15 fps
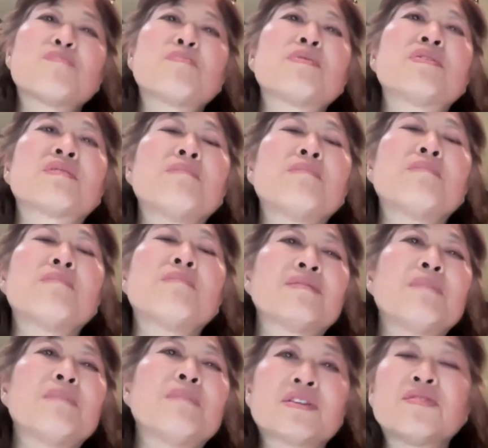the therapeutic
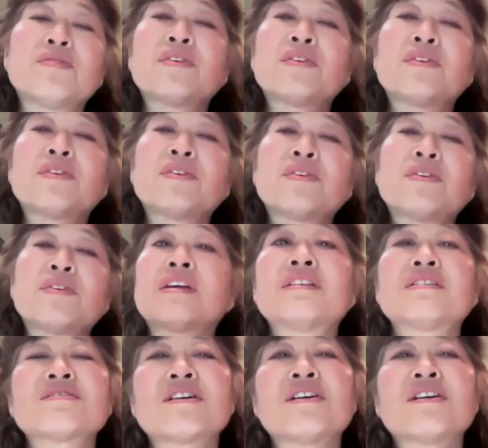molecule and getting it
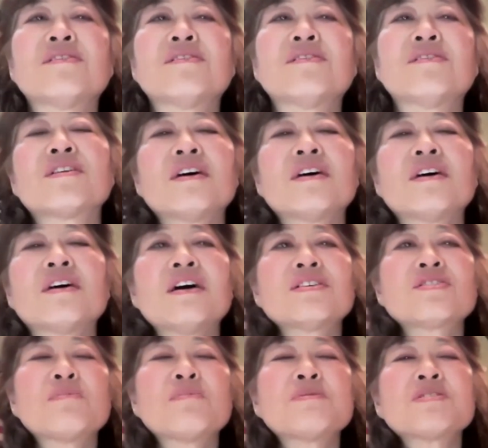into cells.
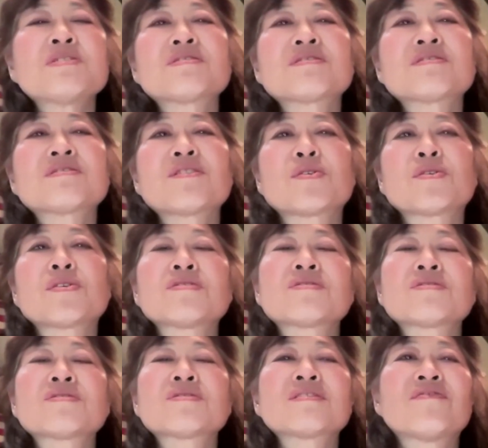So I'm just
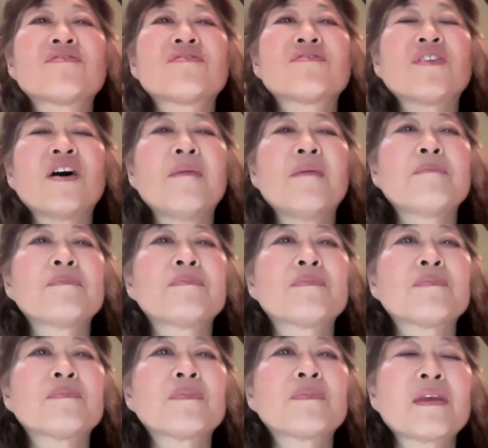curious if
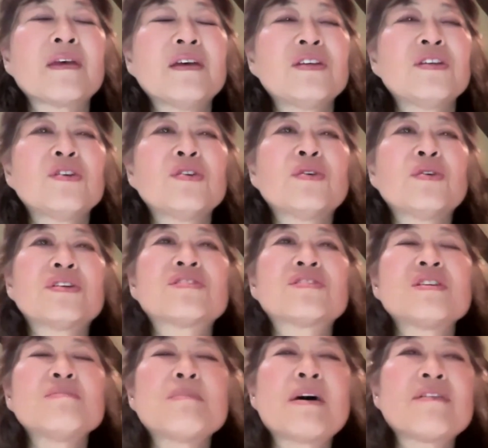you and your
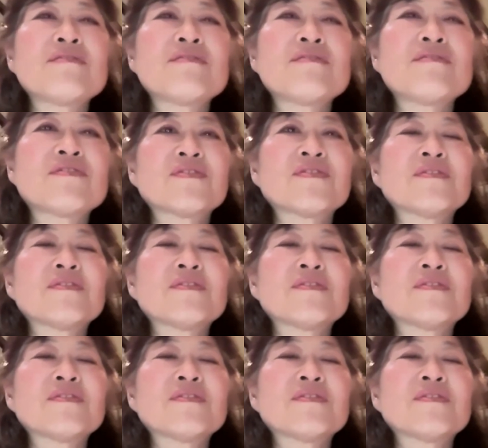team have,